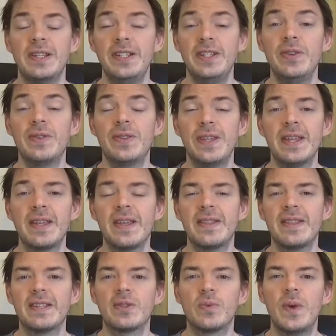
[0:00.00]
new thing
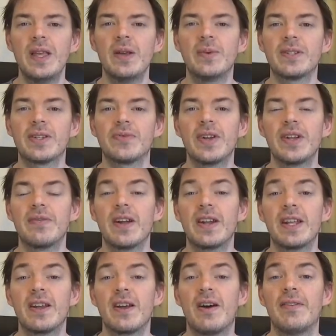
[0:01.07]
this week was a
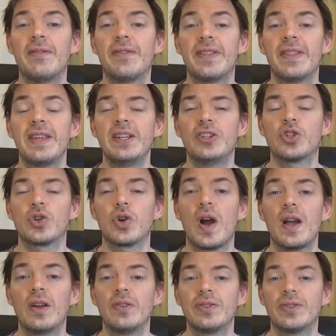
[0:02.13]
rerunning of the
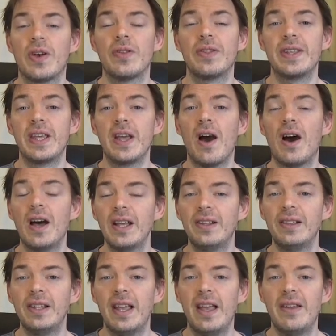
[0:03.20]
Trials on the
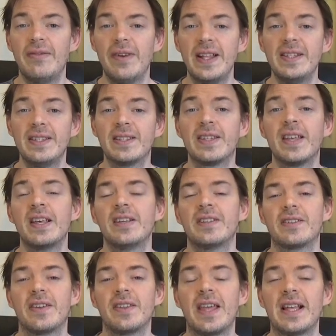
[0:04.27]
Isle event,
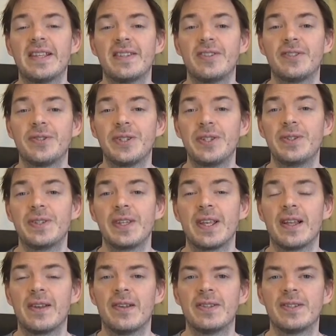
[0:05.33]
so that's introducing
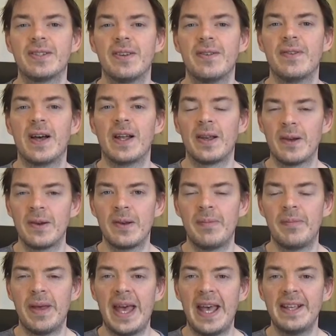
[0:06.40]
a lot of
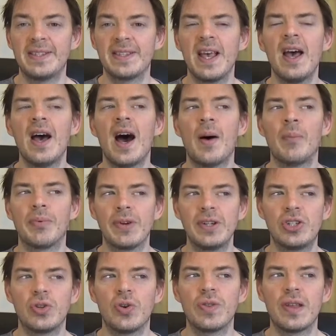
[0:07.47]
Alolan pairs. I'm pretty
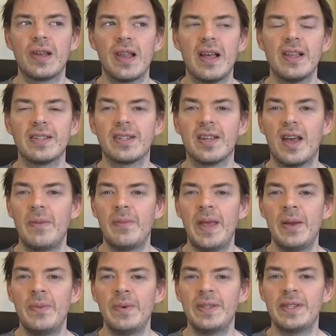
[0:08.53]
sure that last time
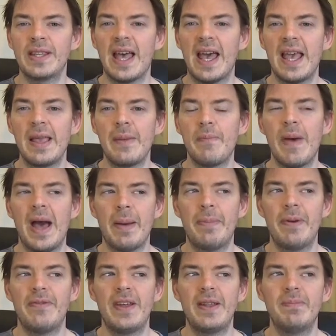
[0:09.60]
it was a map
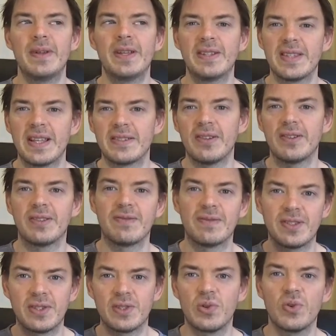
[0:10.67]
event because there's lots of
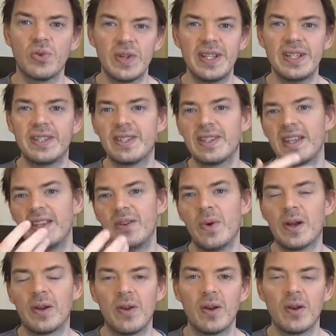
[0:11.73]
stories that you
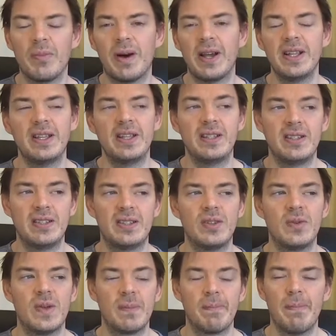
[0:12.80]
unlock by
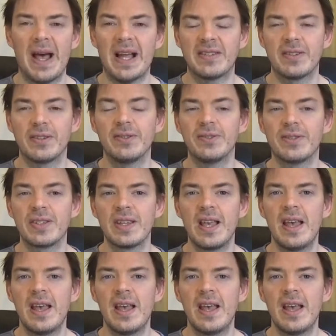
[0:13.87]
doing battles.